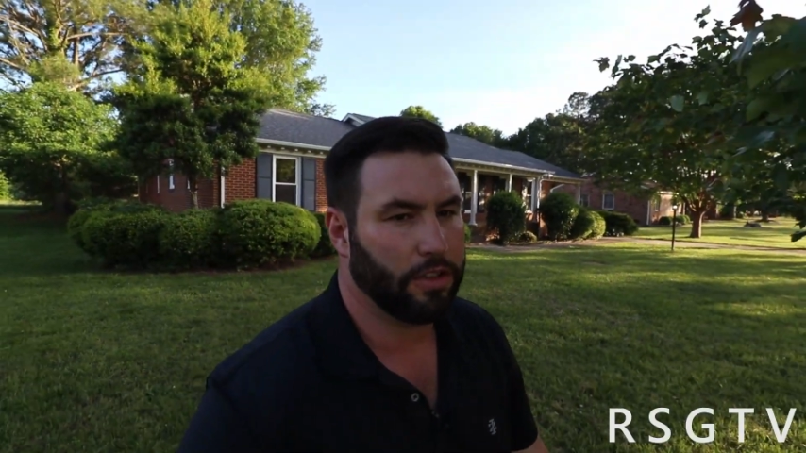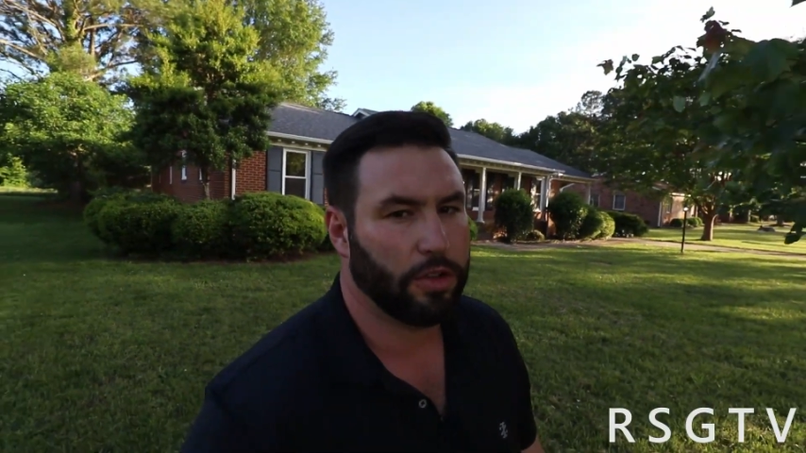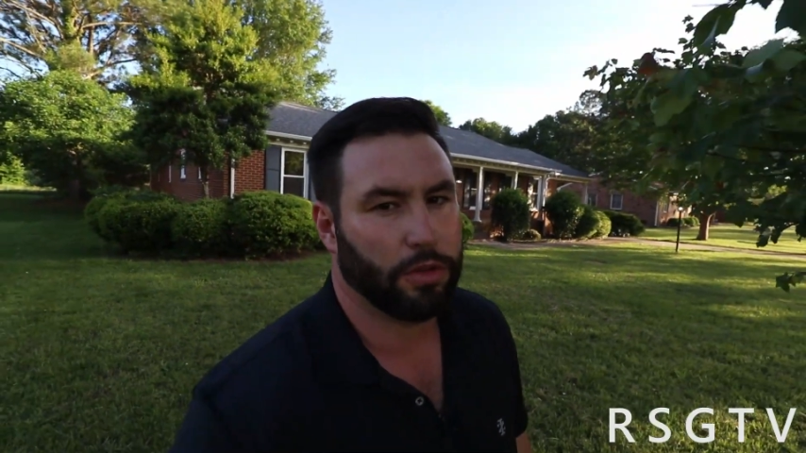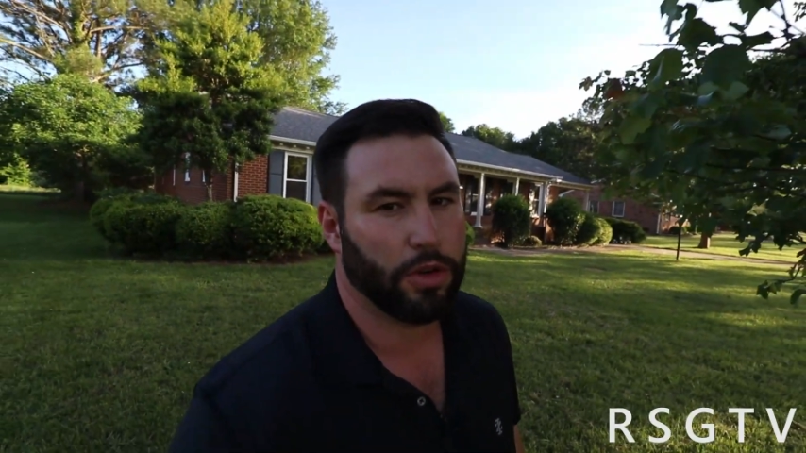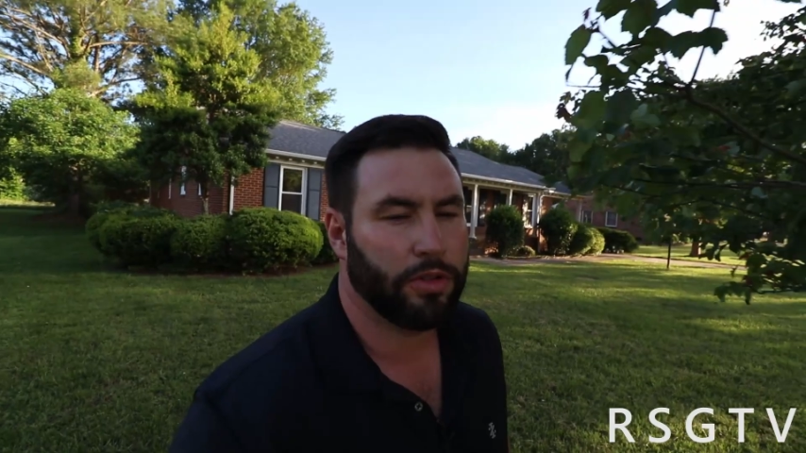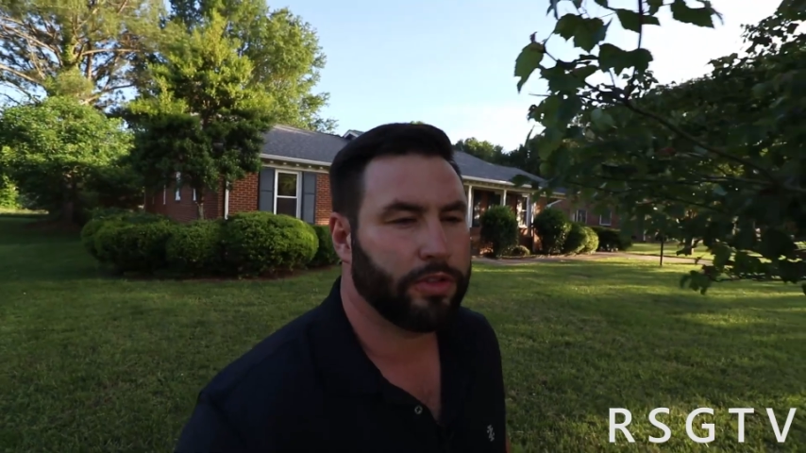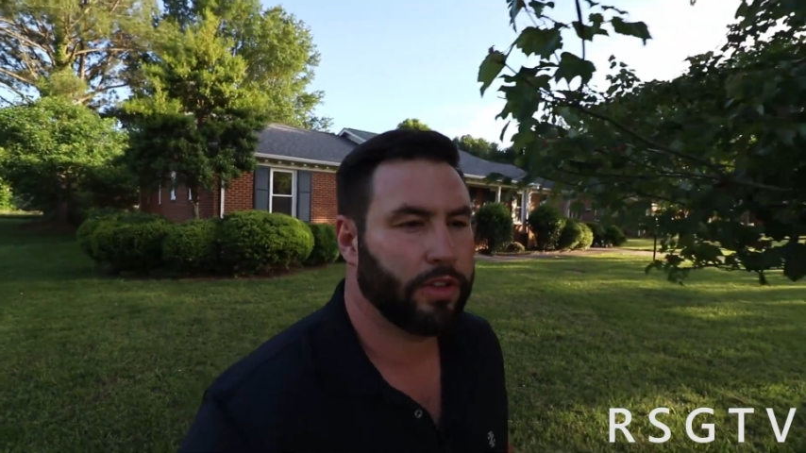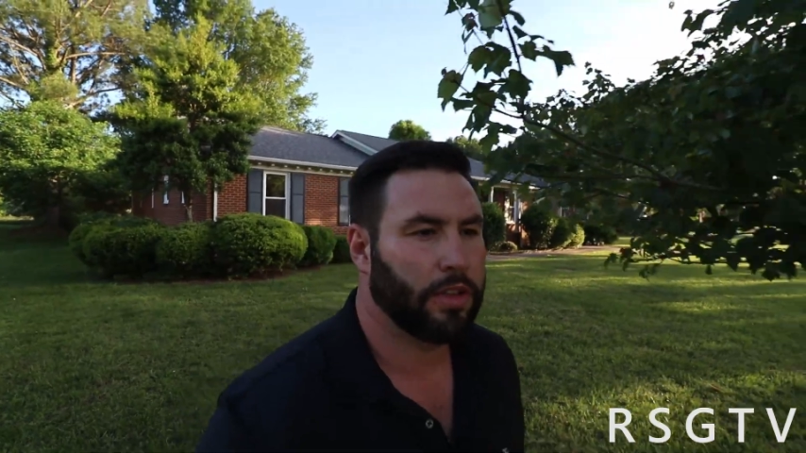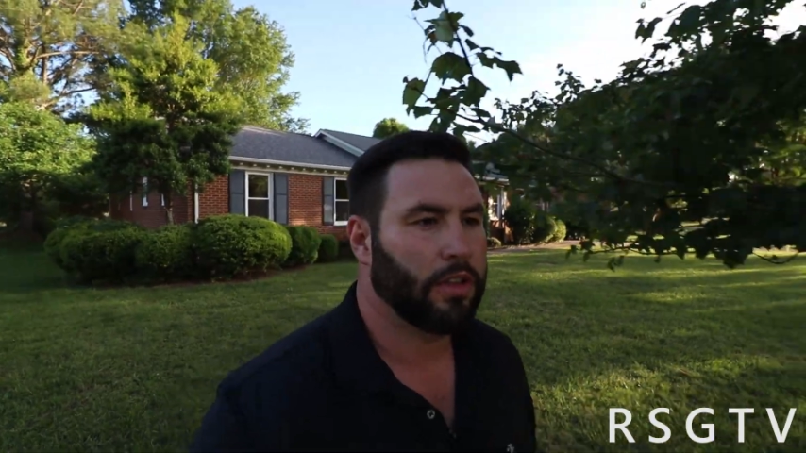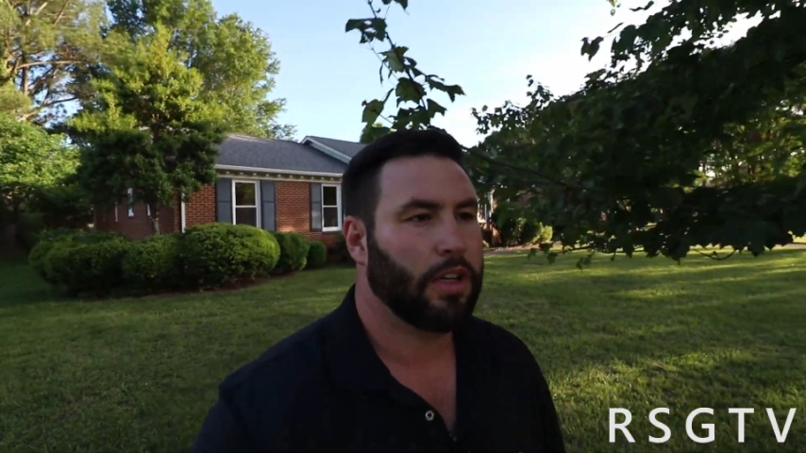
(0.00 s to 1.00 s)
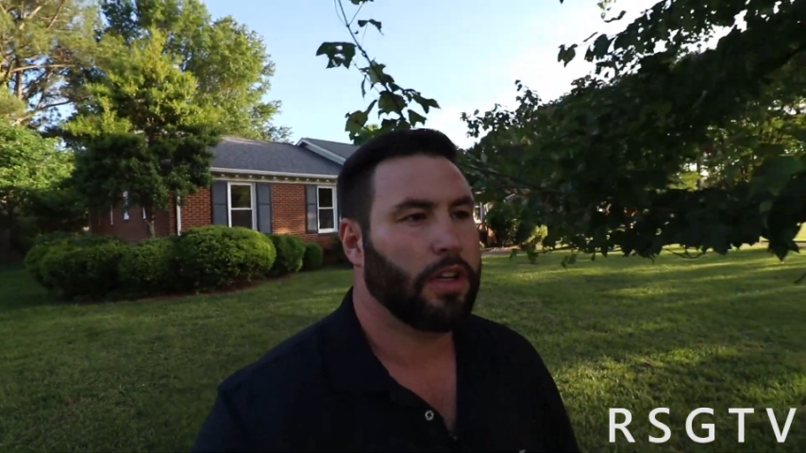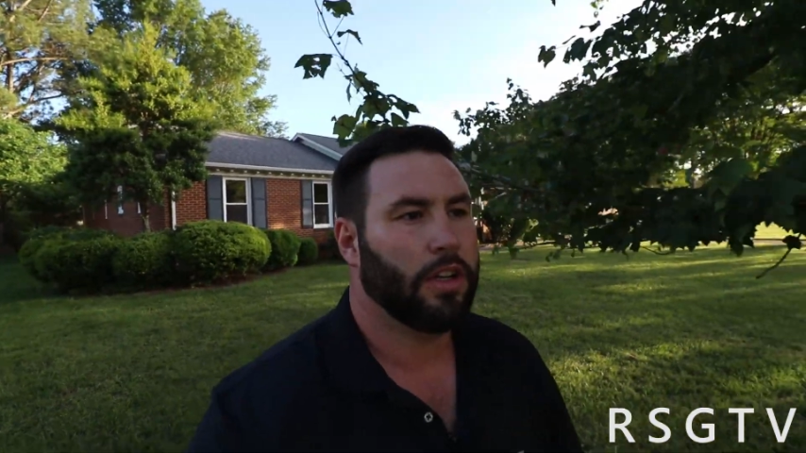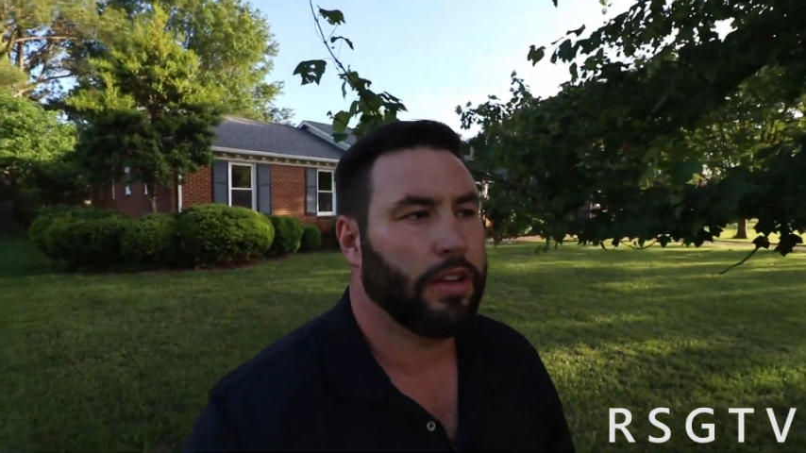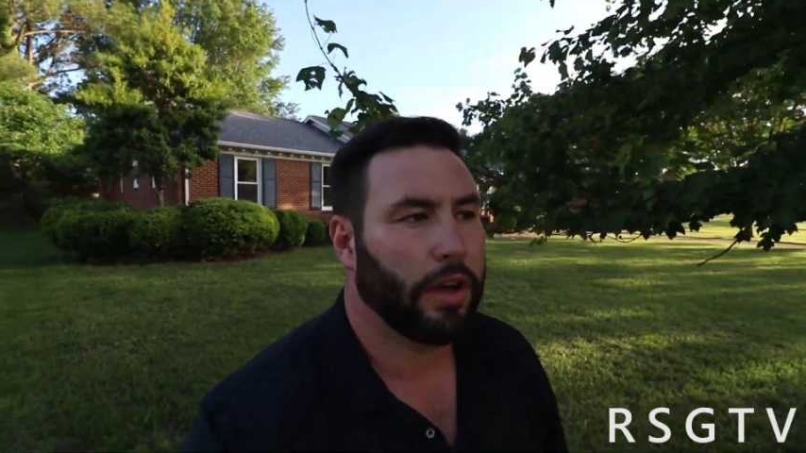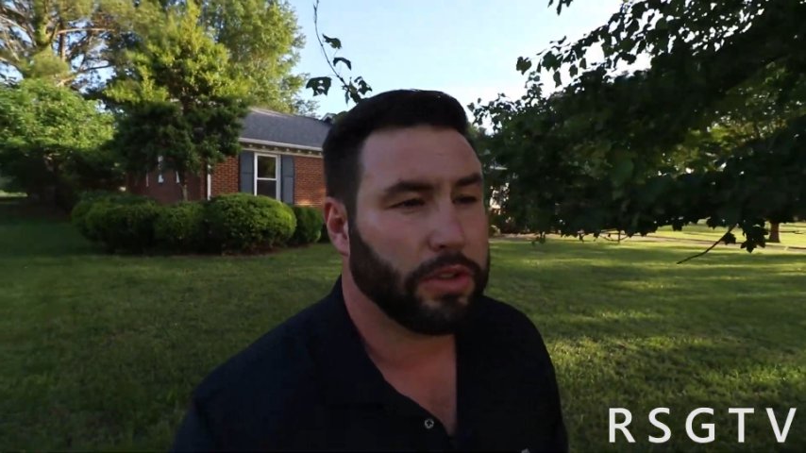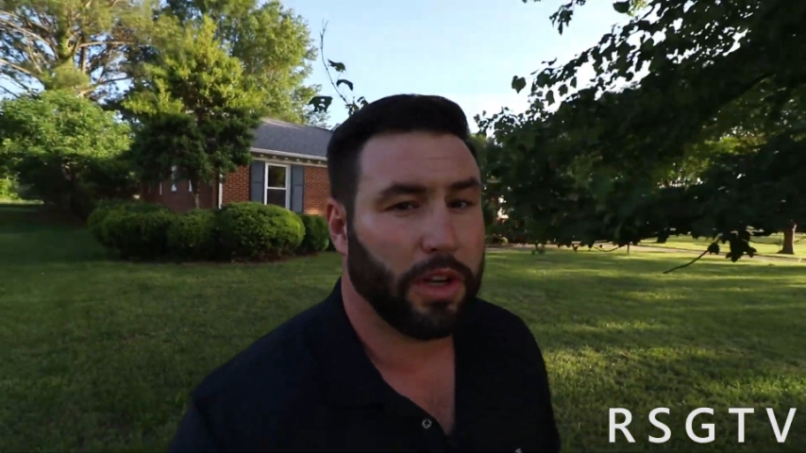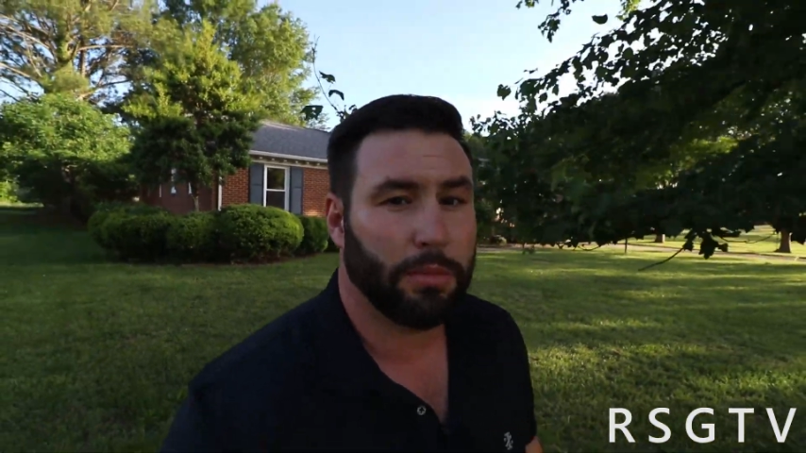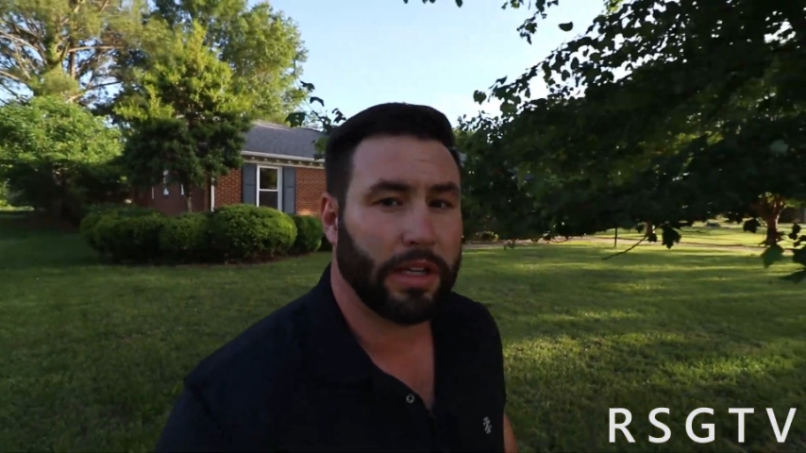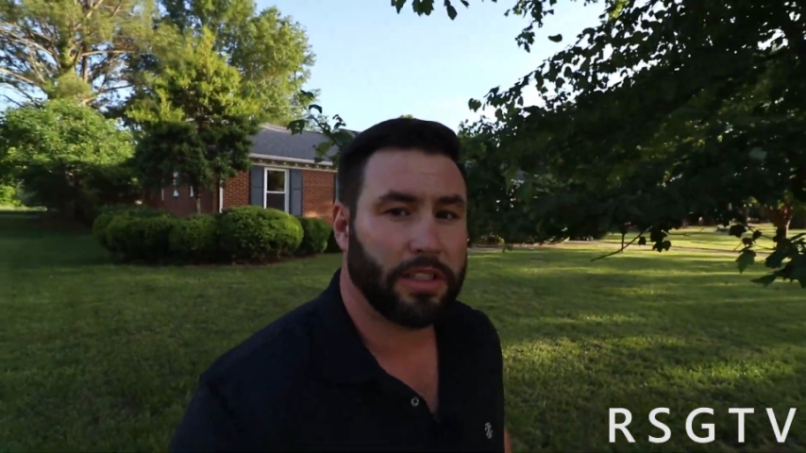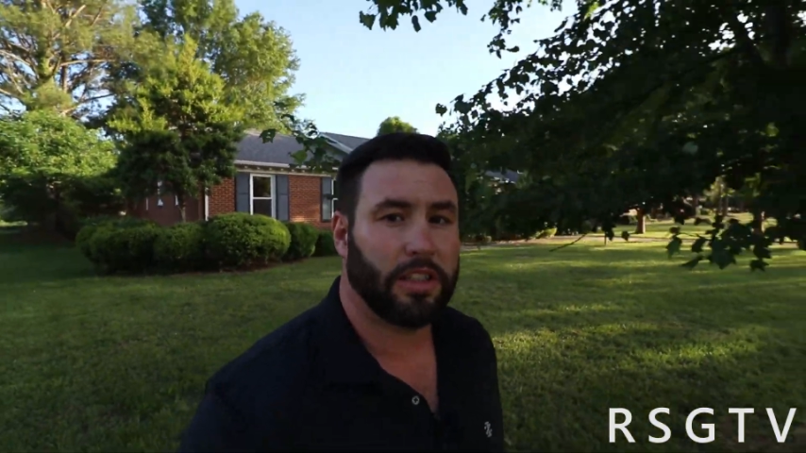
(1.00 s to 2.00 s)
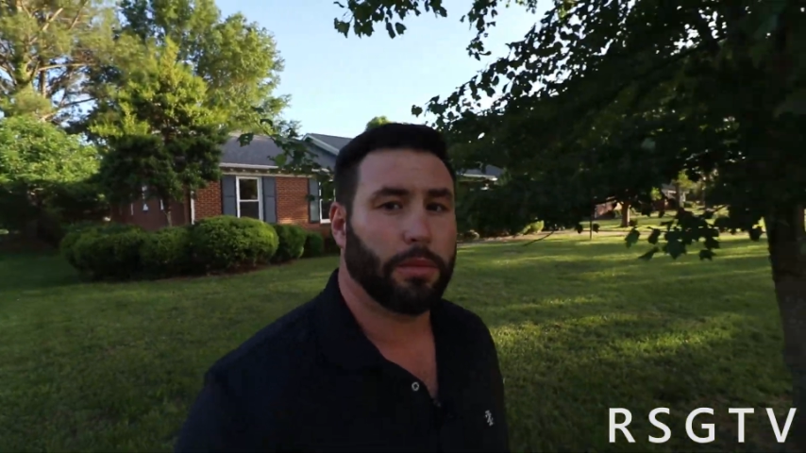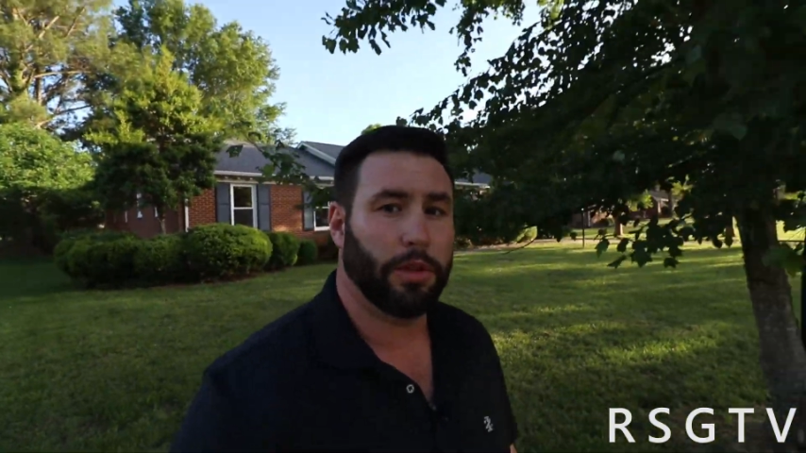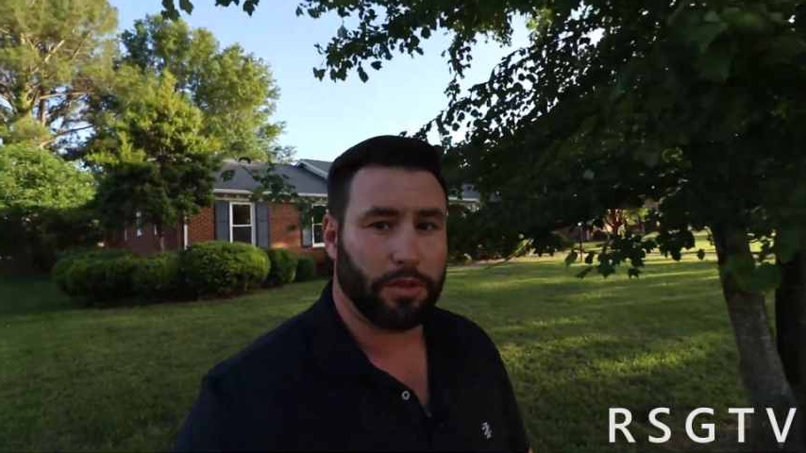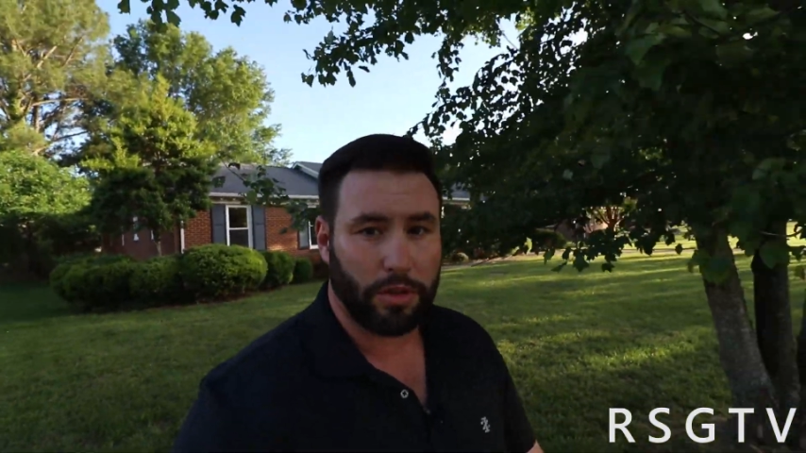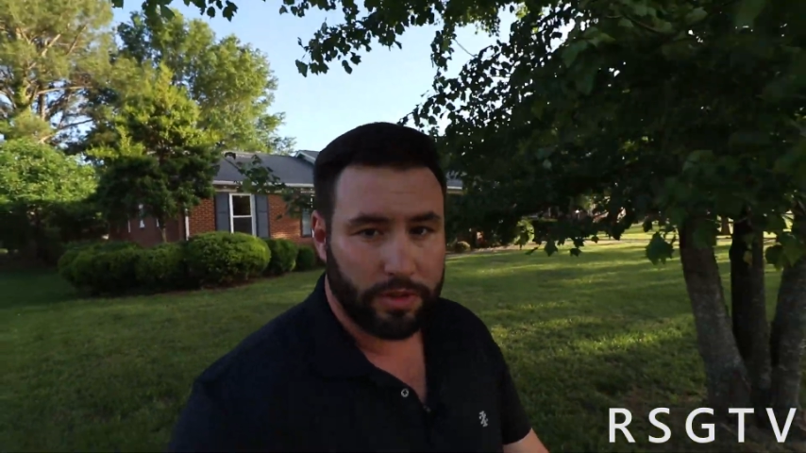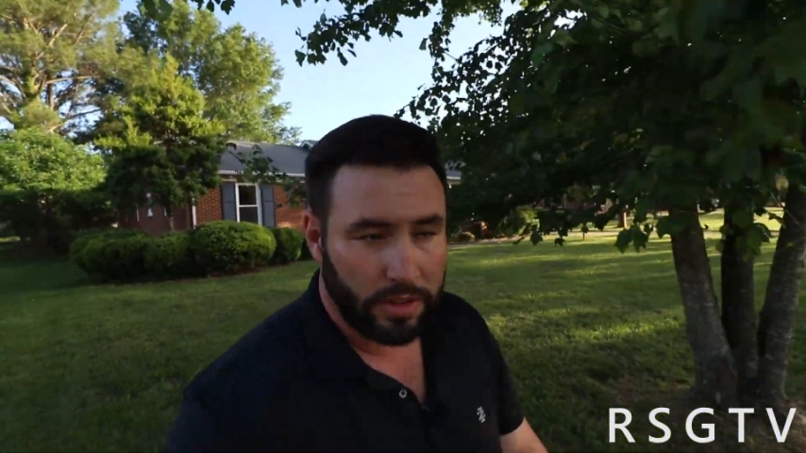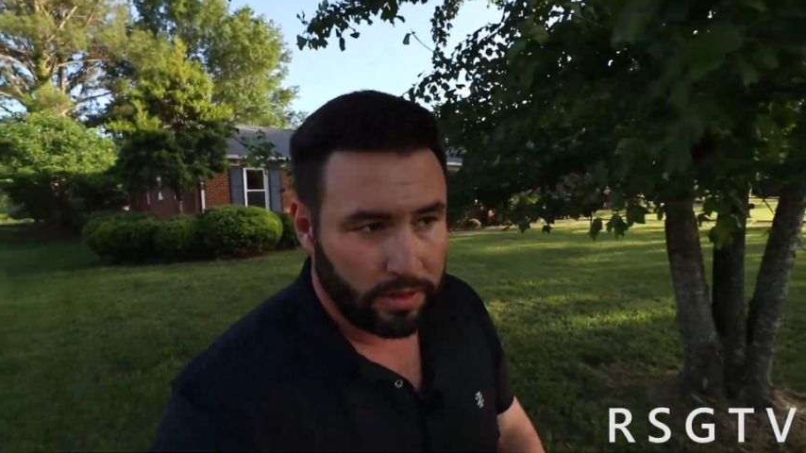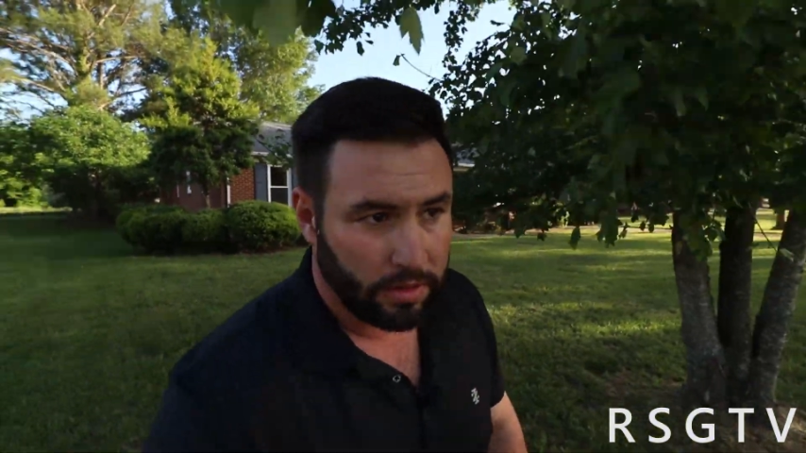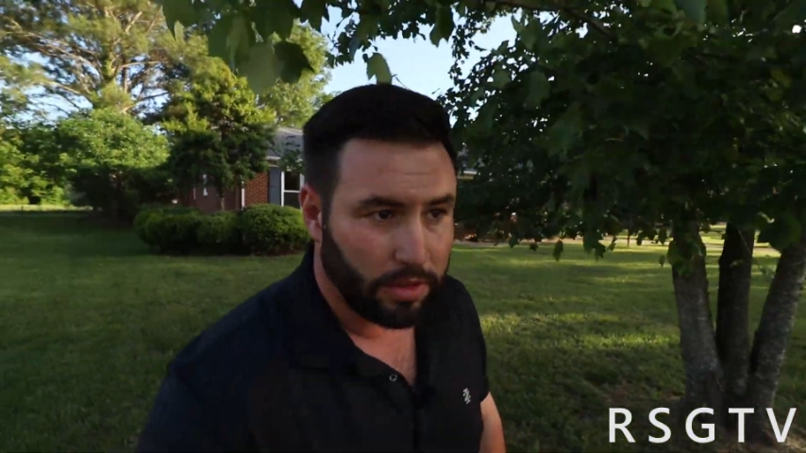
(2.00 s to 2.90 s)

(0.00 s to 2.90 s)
a new roof that was done by Stublin Roofing,